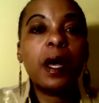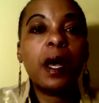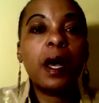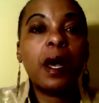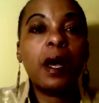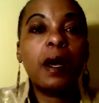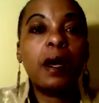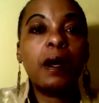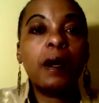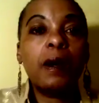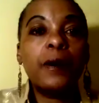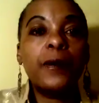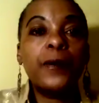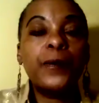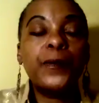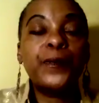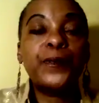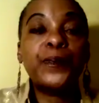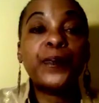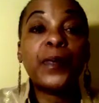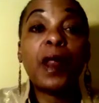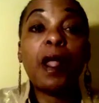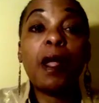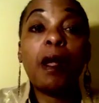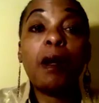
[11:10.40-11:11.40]

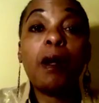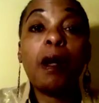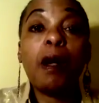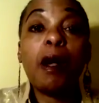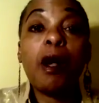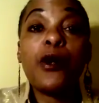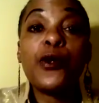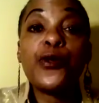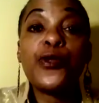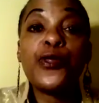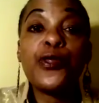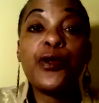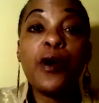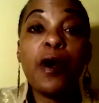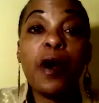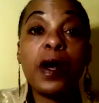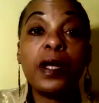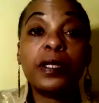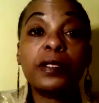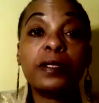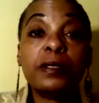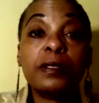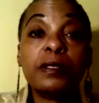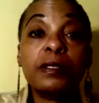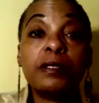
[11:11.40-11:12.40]
our
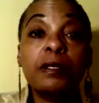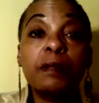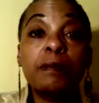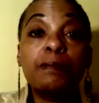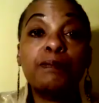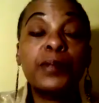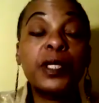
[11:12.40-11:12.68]
thoughts,